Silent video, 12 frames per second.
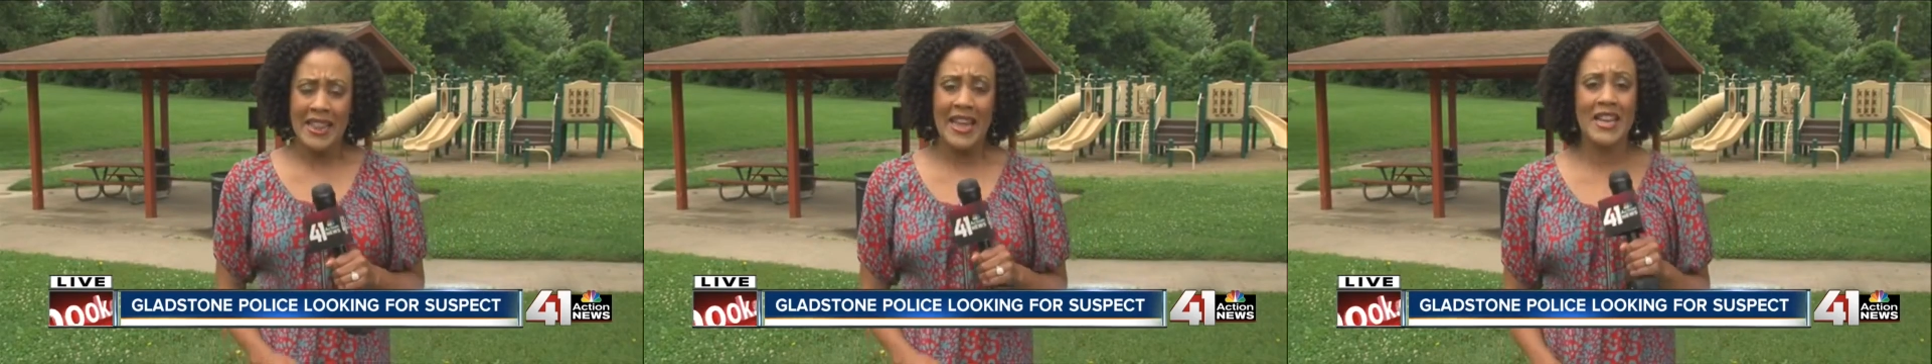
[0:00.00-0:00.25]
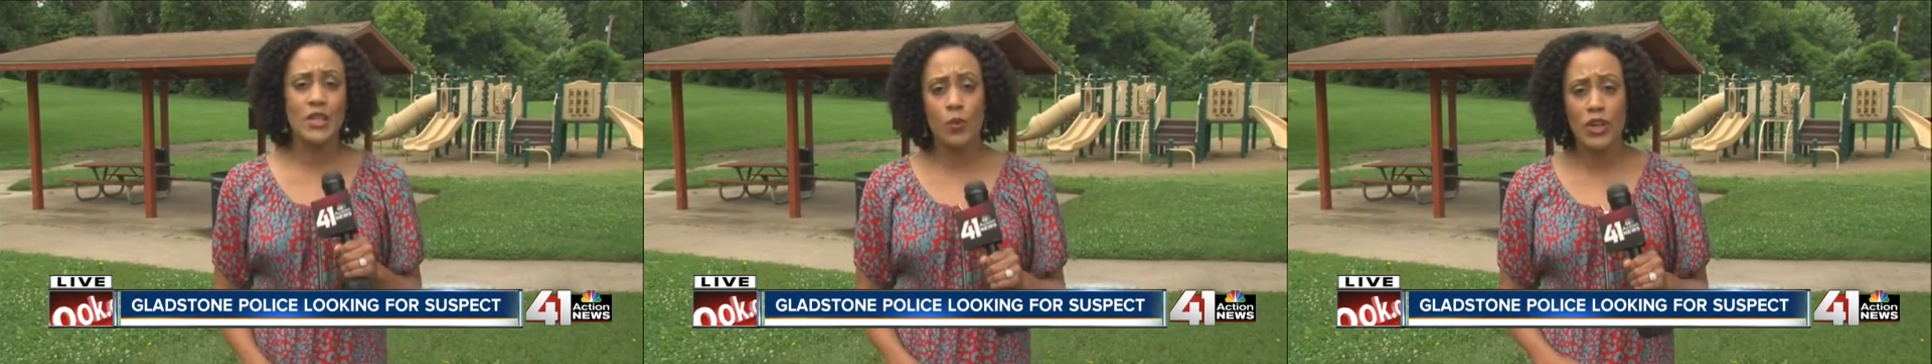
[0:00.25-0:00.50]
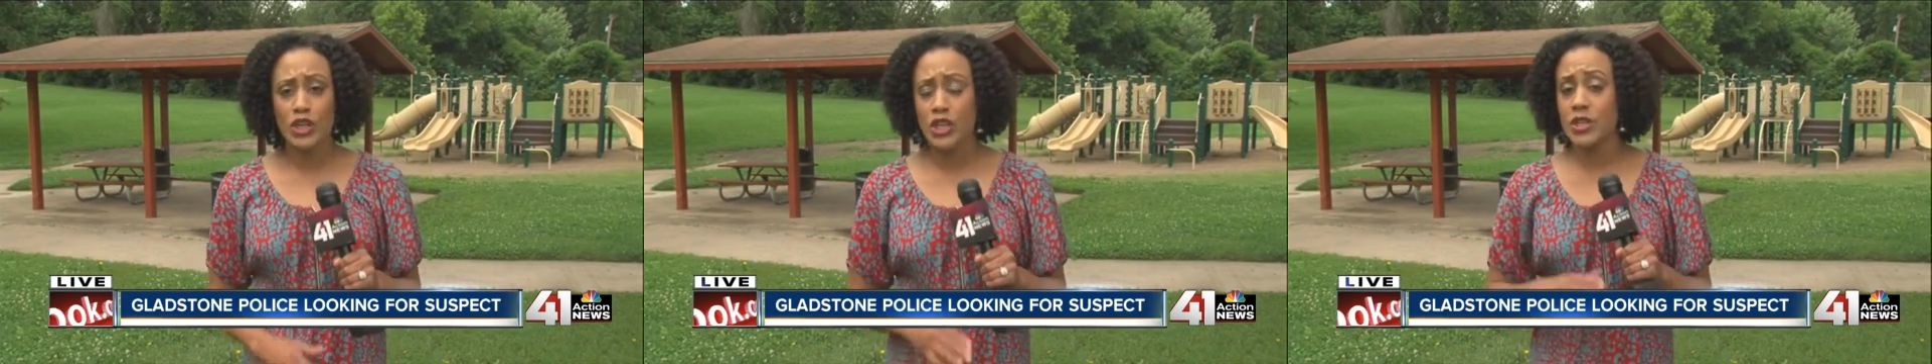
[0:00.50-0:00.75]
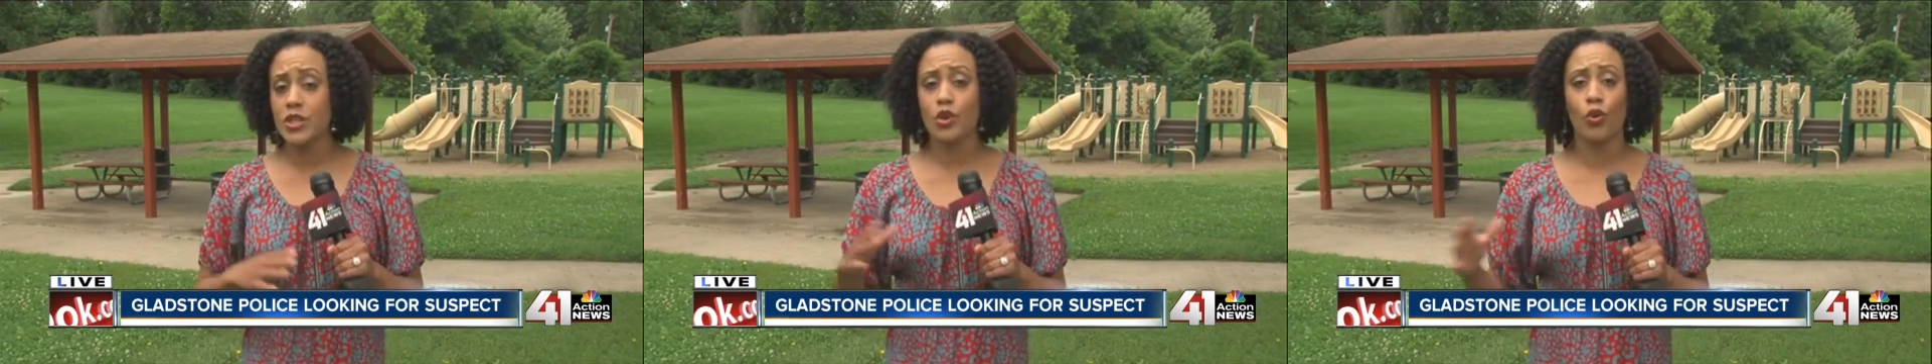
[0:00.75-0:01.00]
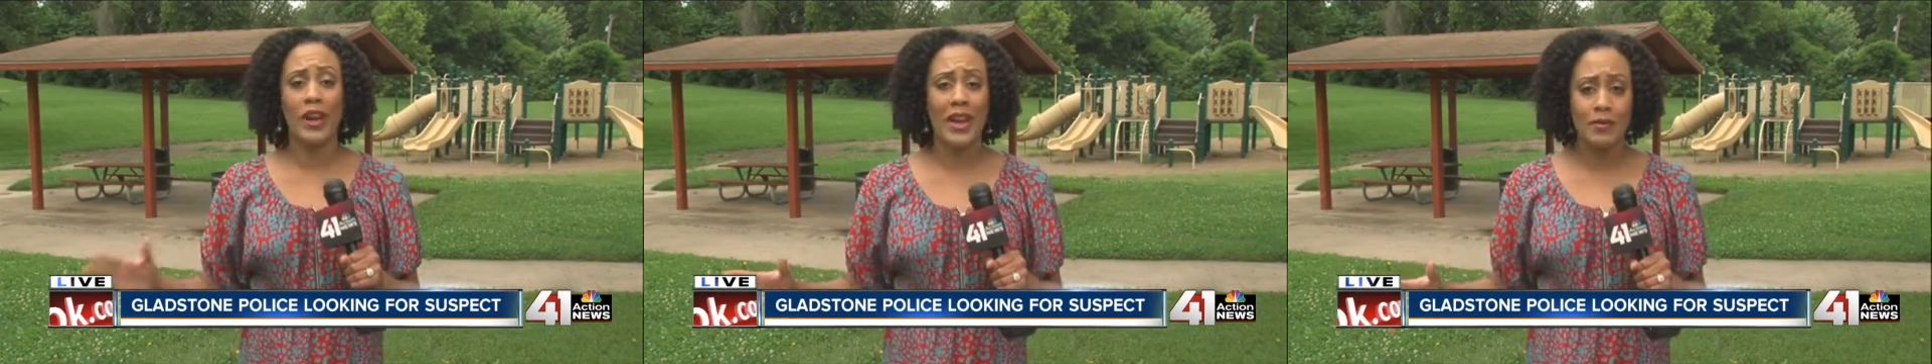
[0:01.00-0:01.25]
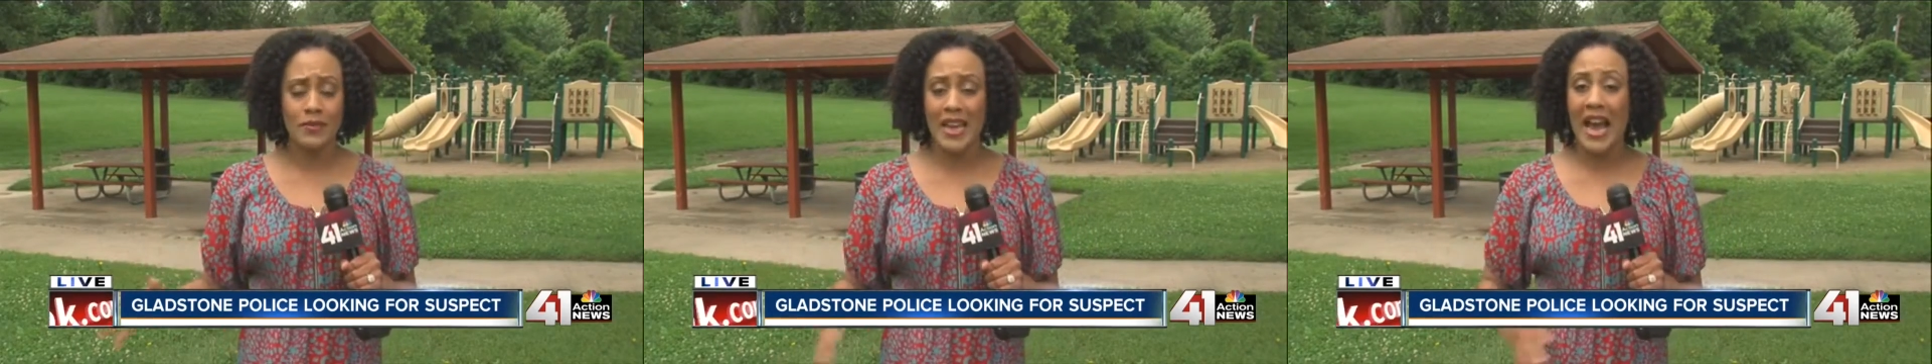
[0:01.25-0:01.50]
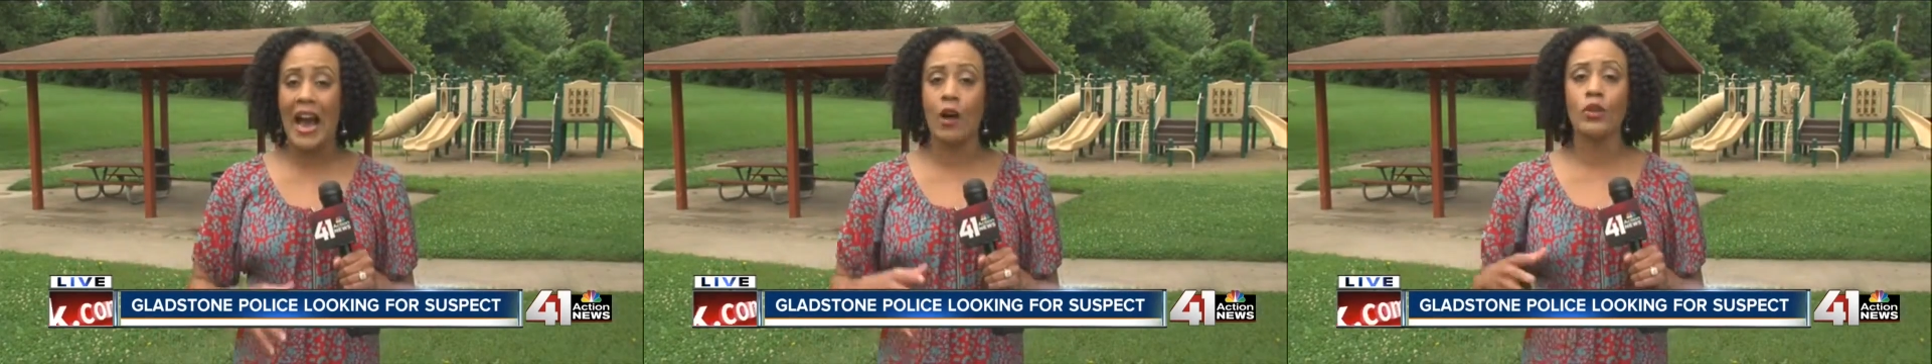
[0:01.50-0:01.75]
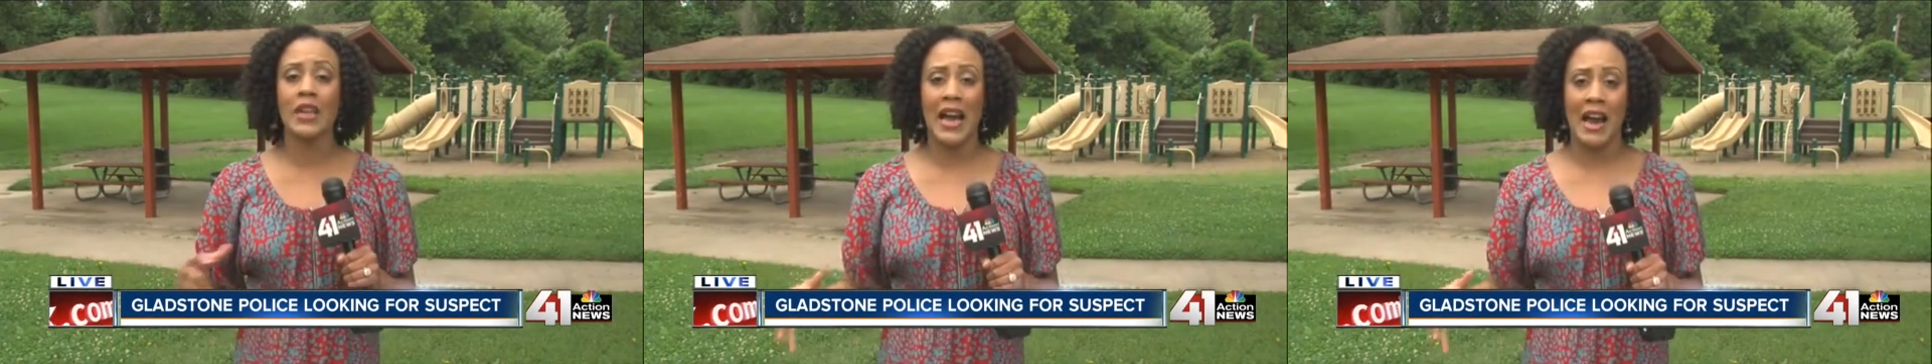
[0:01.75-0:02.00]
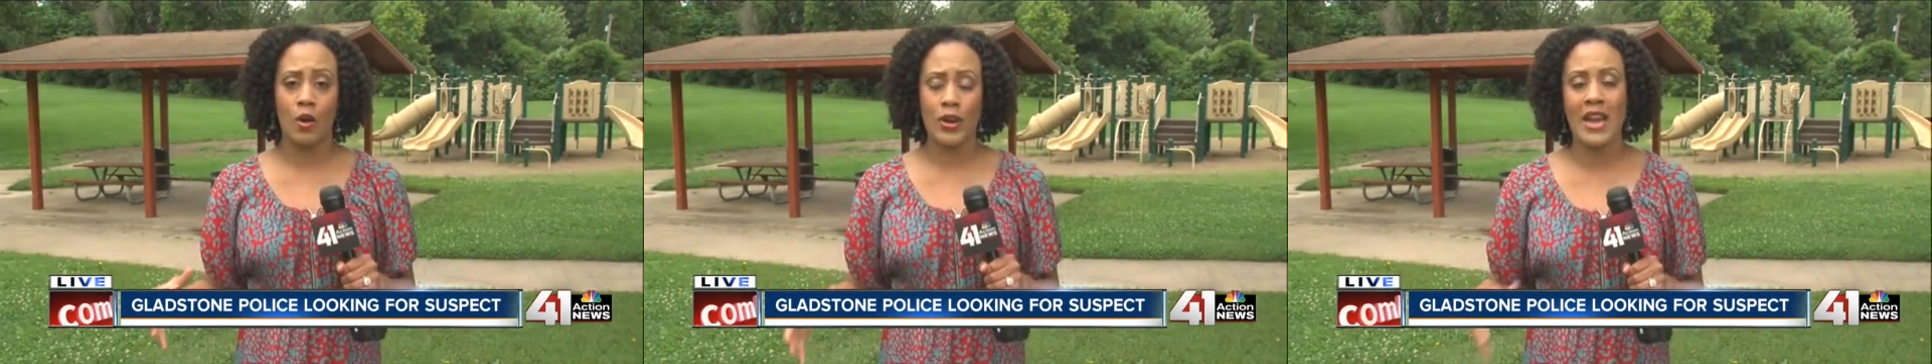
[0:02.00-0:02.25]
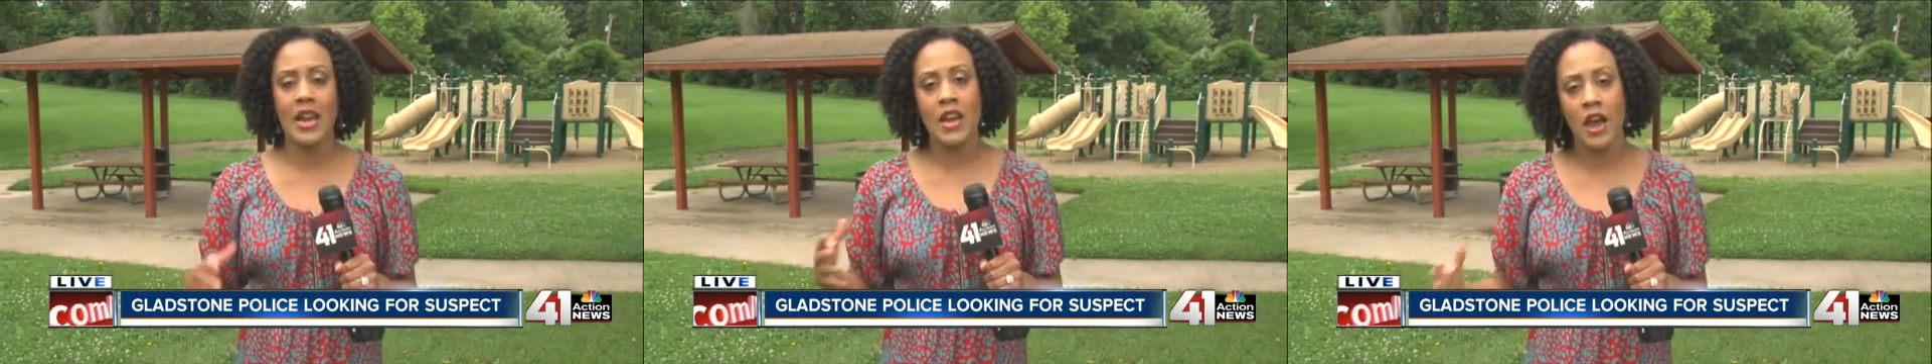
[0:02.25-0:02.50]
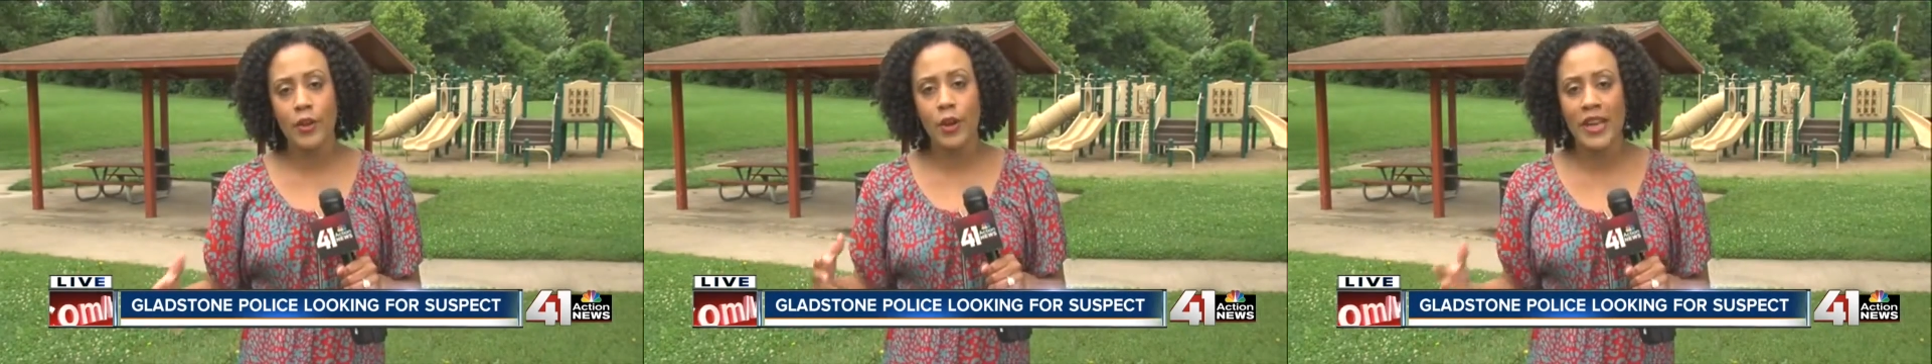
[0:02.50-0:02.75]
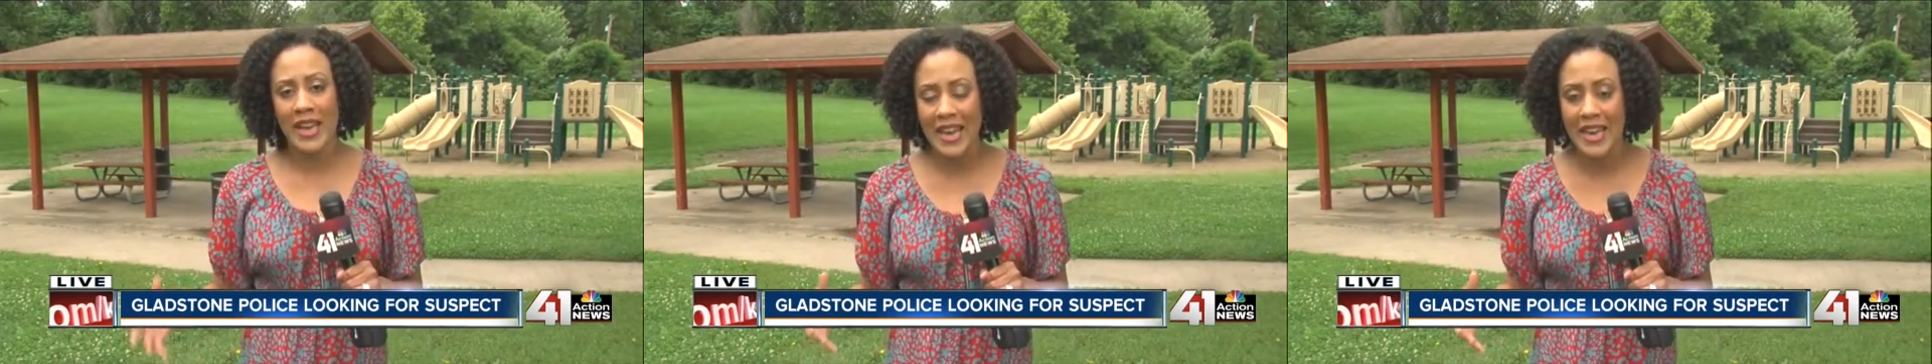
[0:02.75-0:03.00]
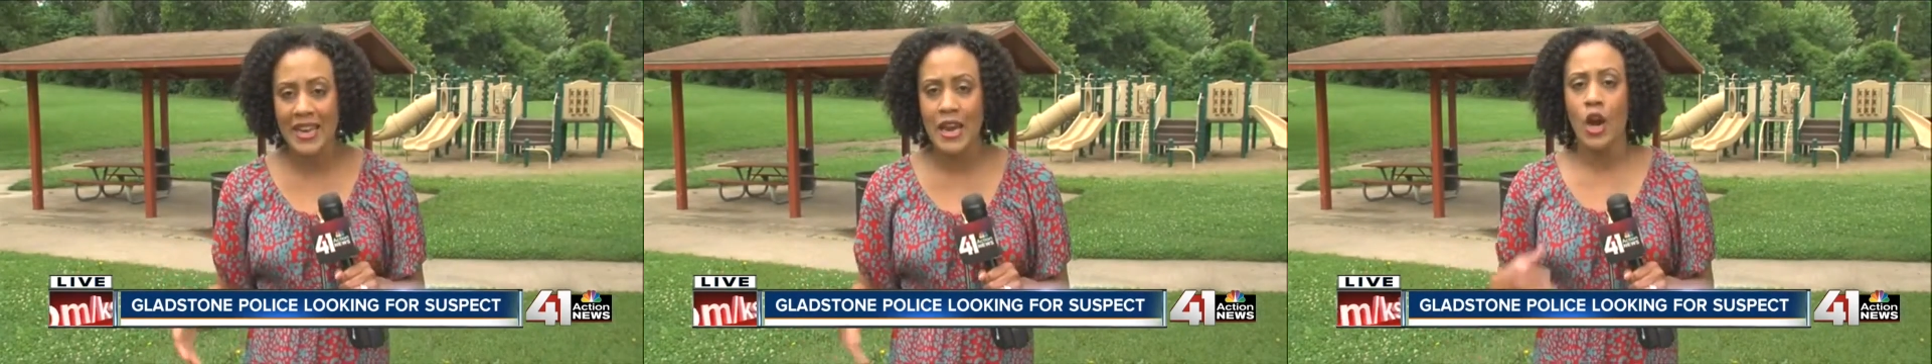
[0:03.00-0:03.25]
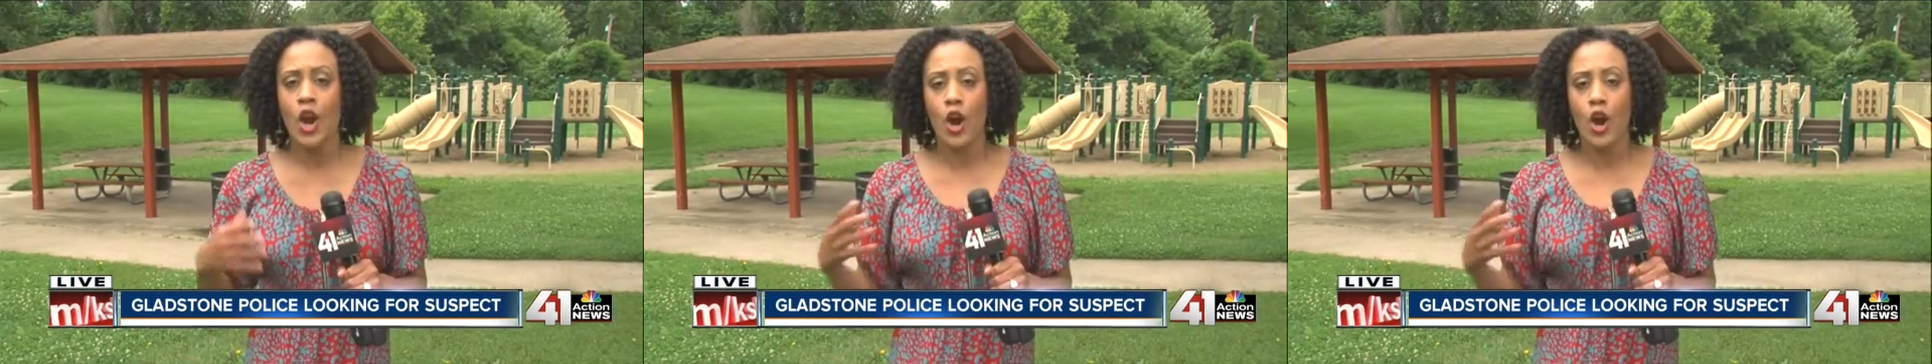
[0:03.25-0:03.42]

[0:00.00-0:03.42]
That's when she screamed out loud, and another kid